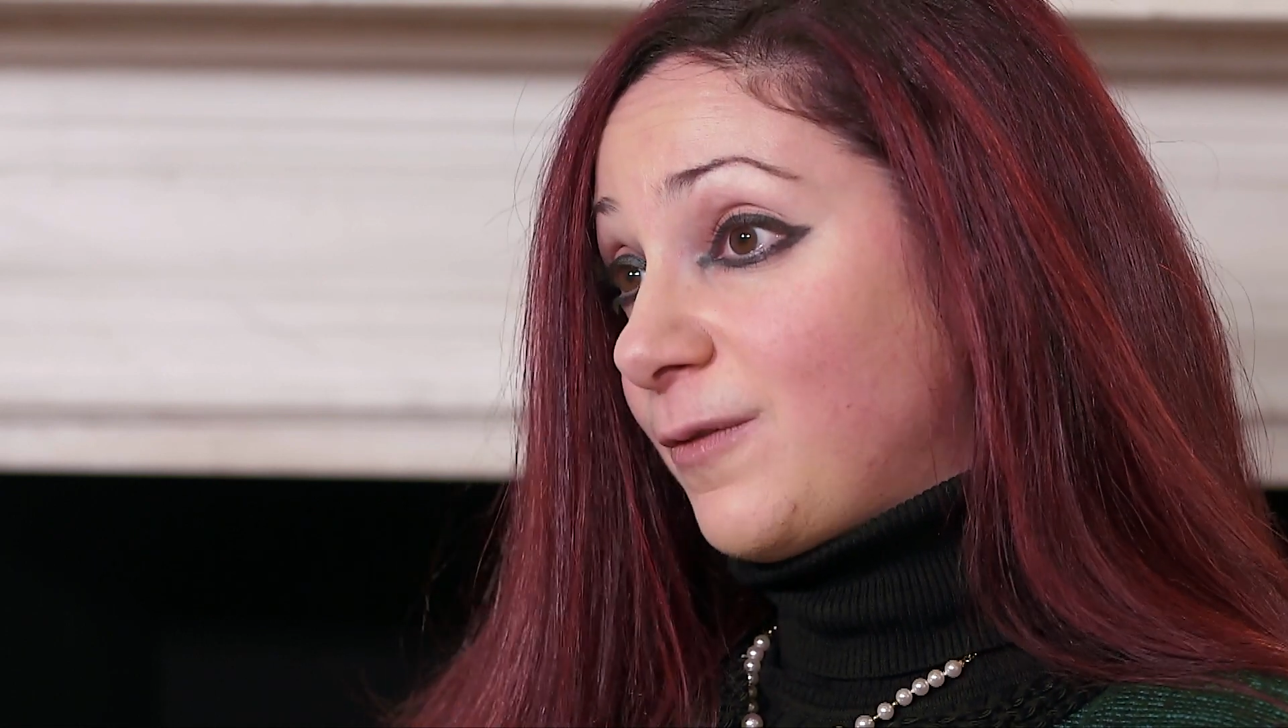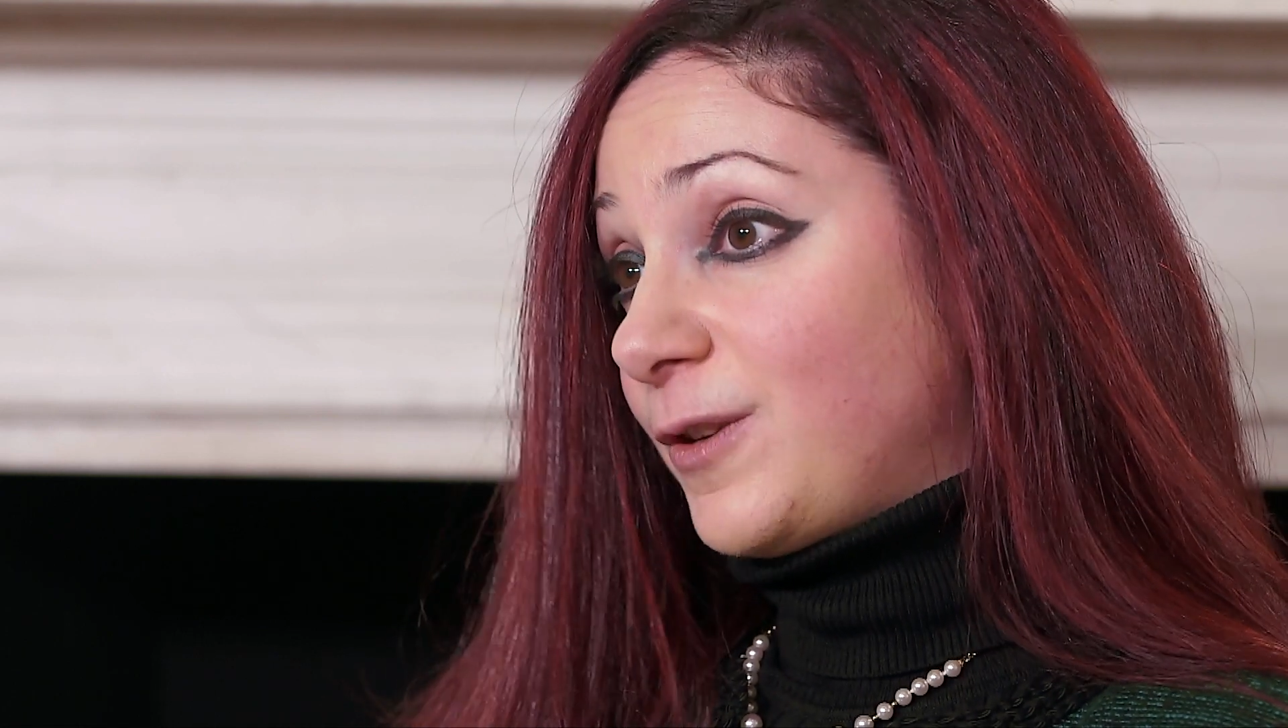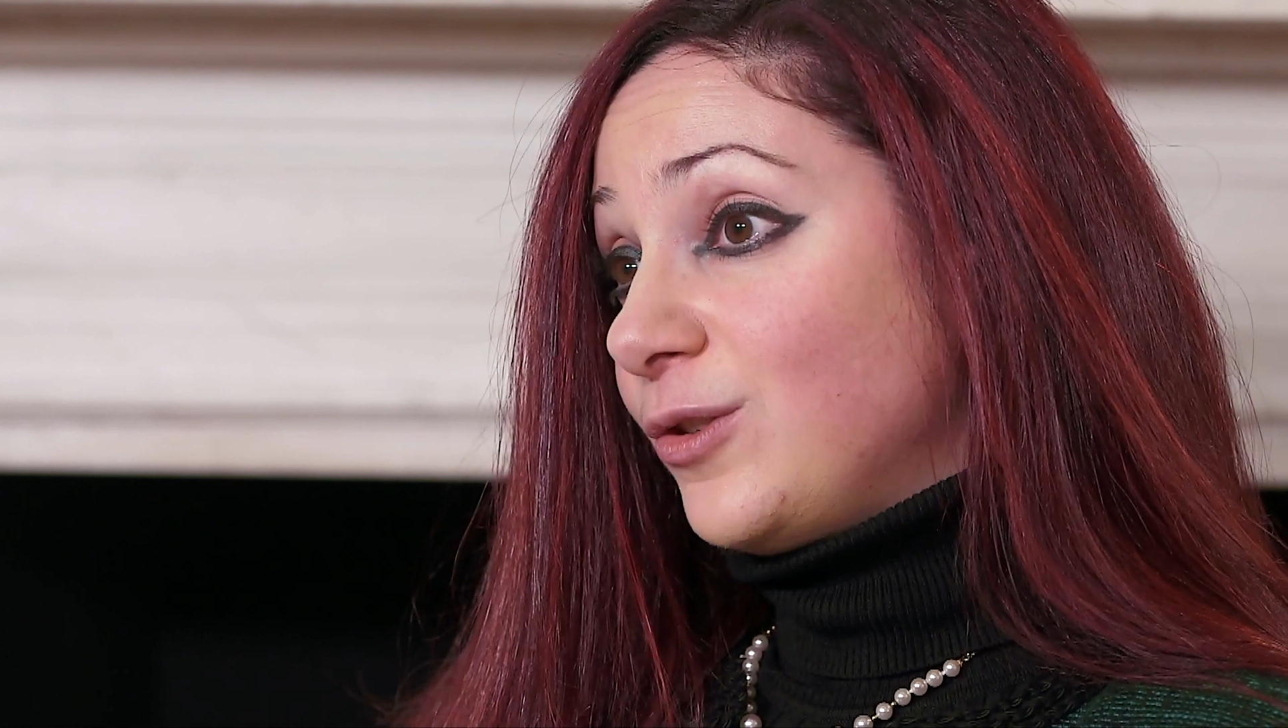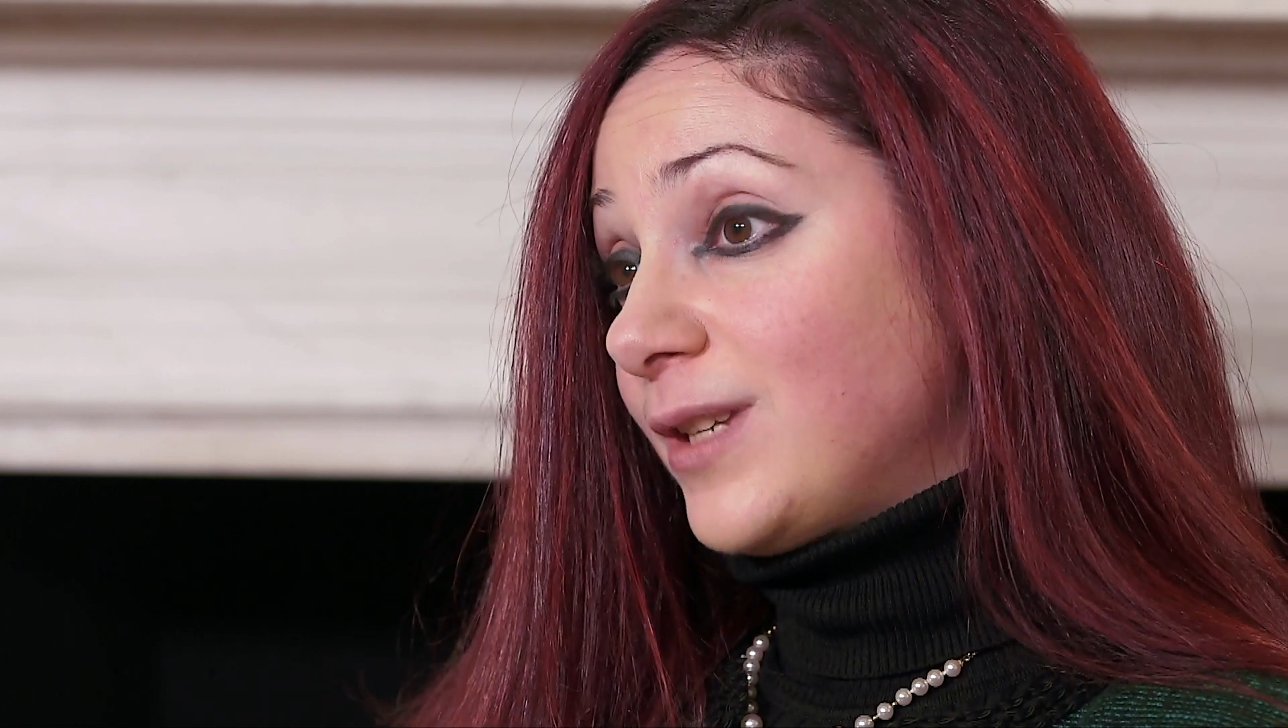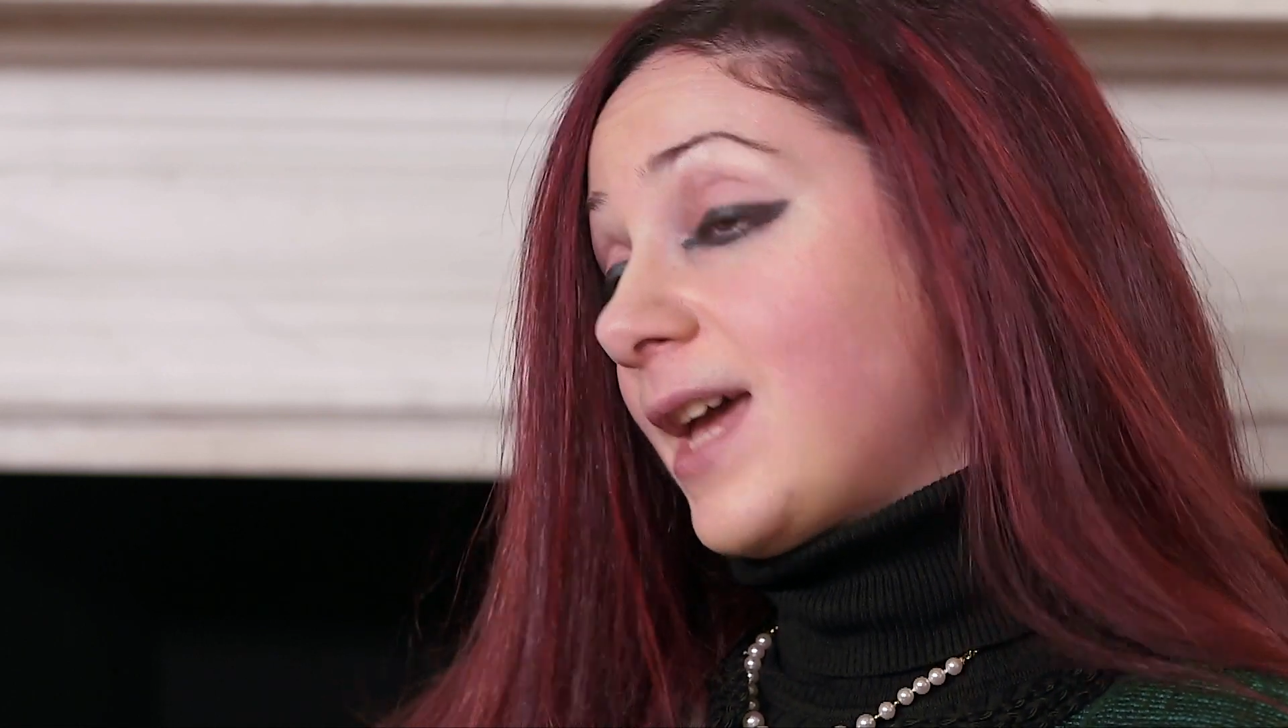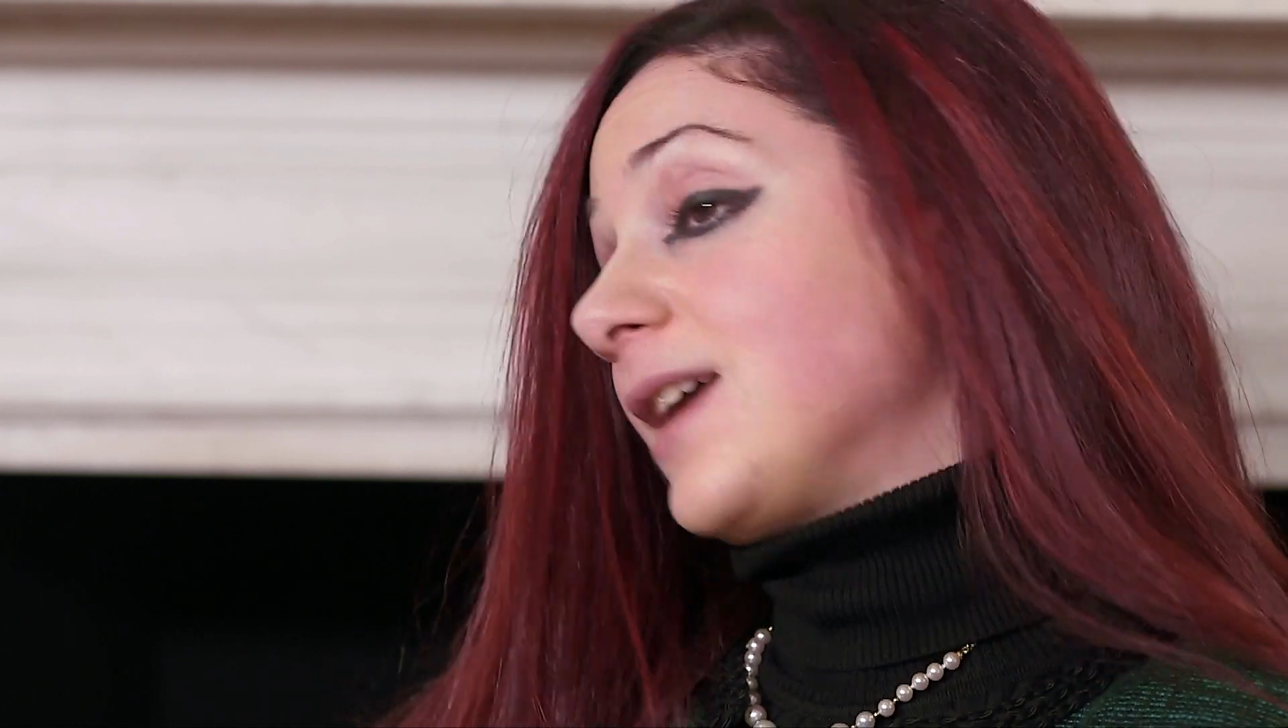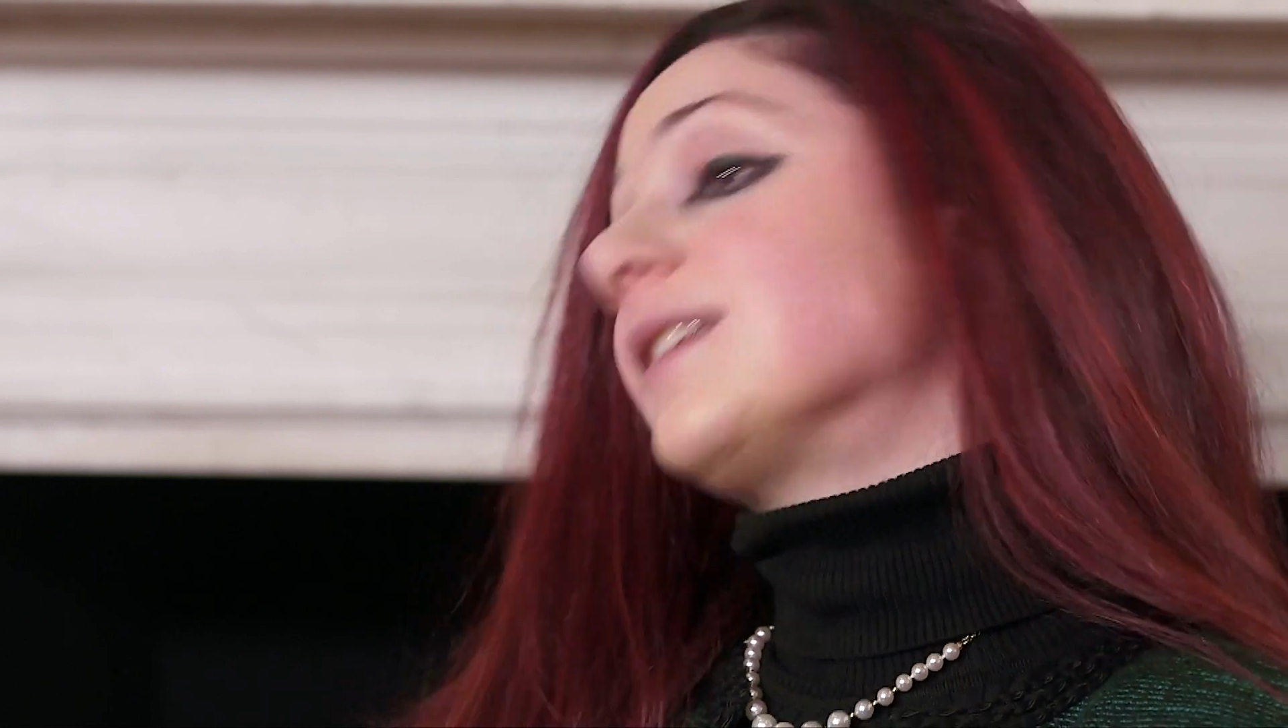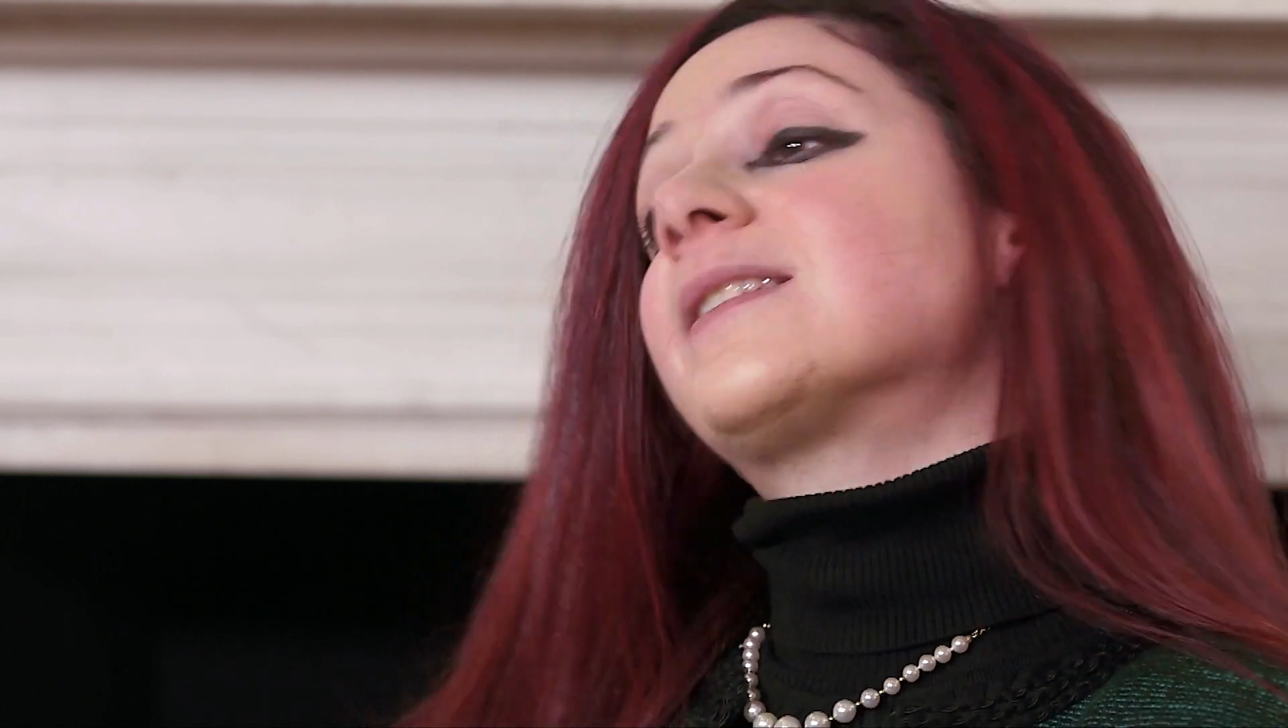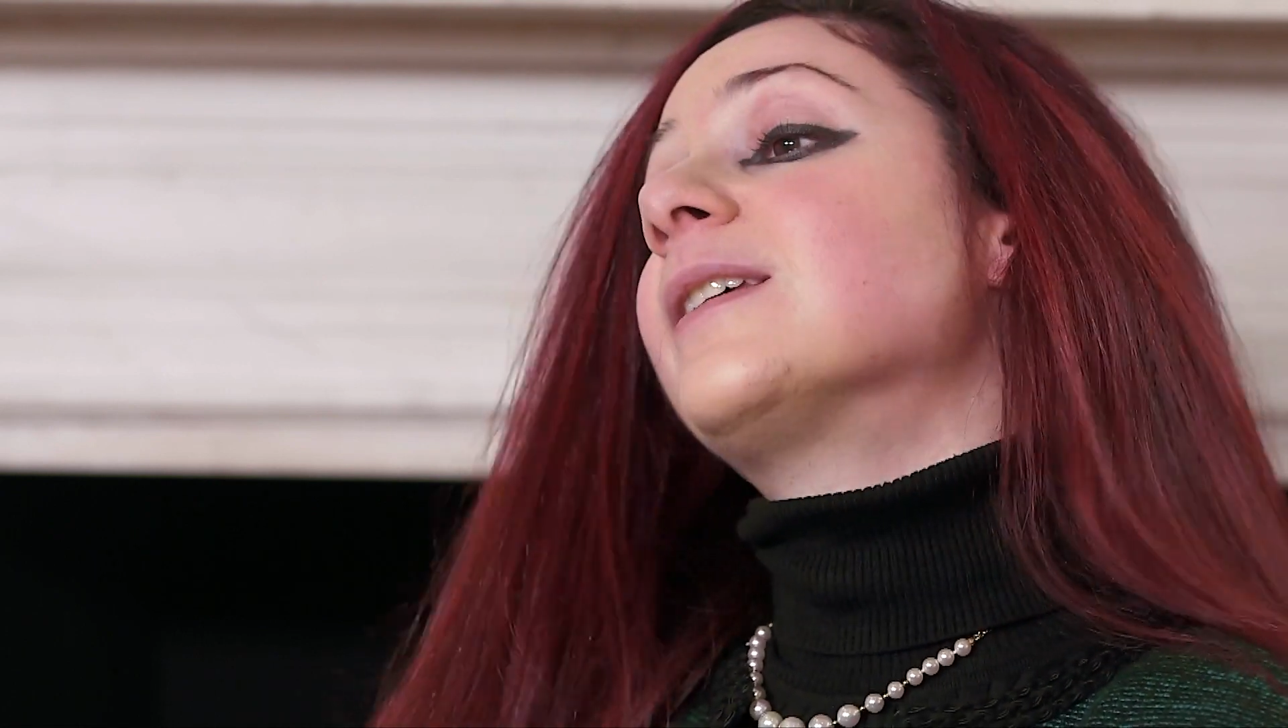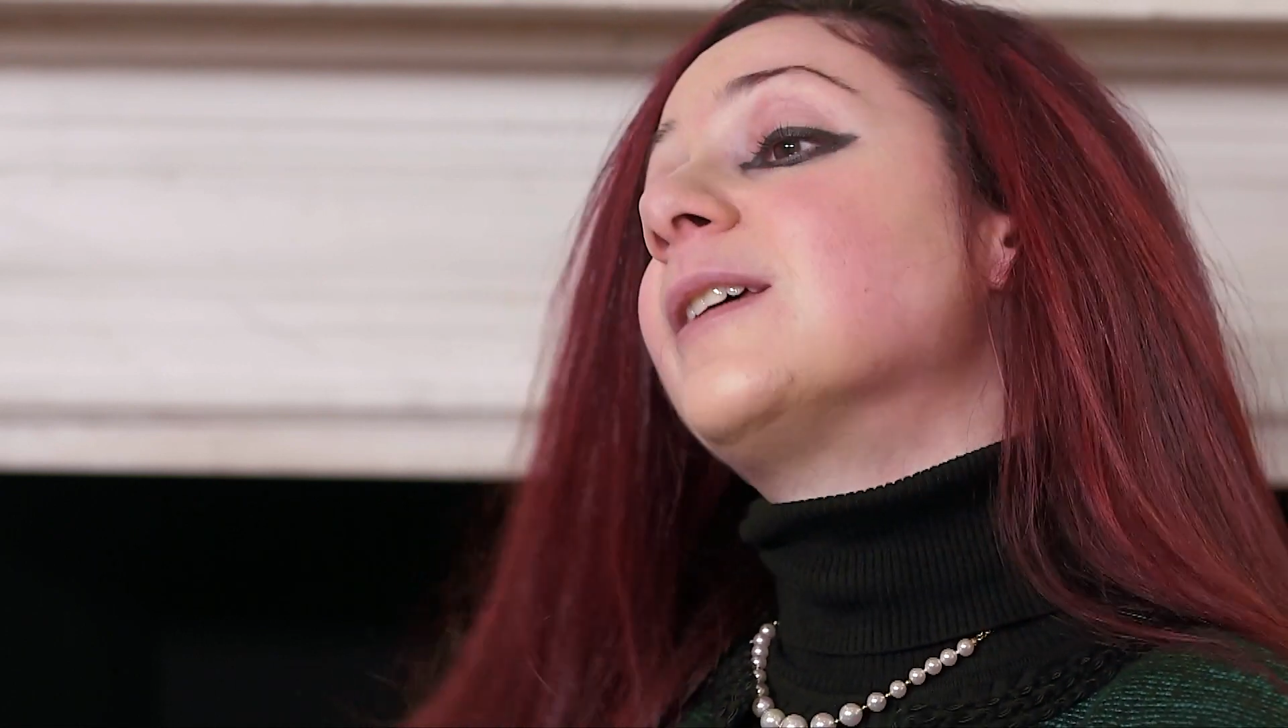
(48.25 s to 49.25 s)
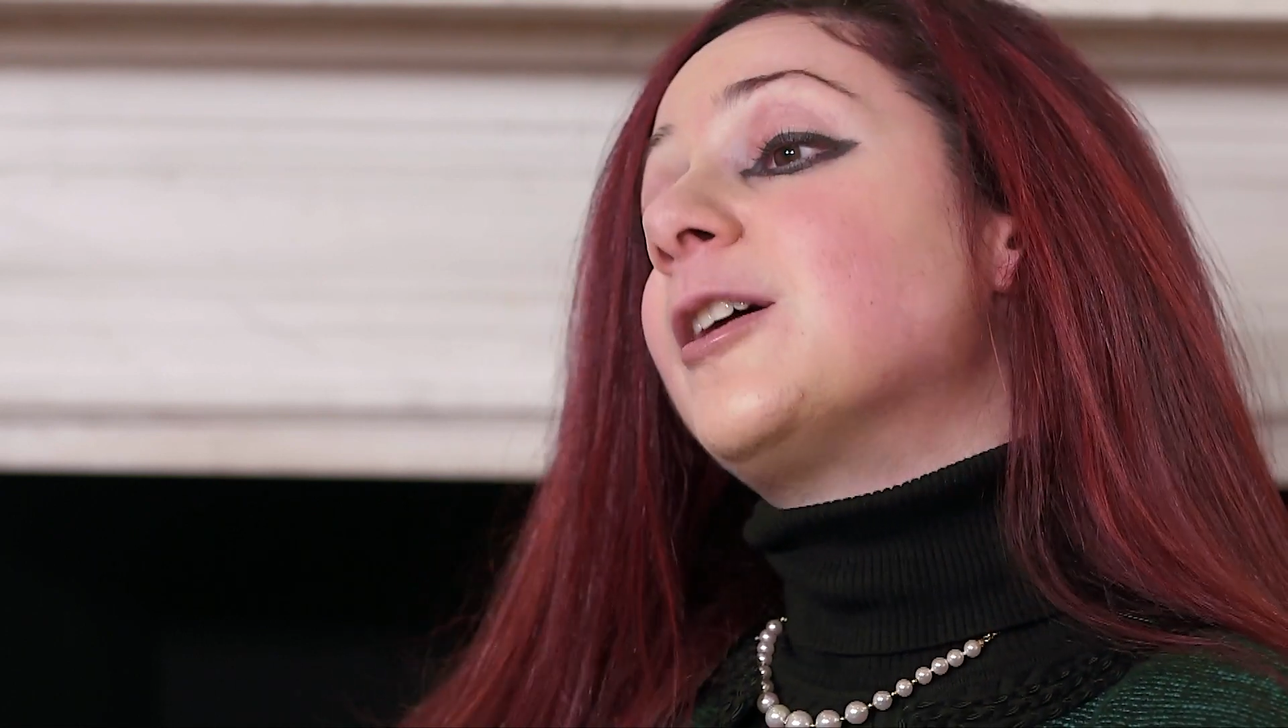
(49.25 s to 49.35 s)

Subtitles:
few days,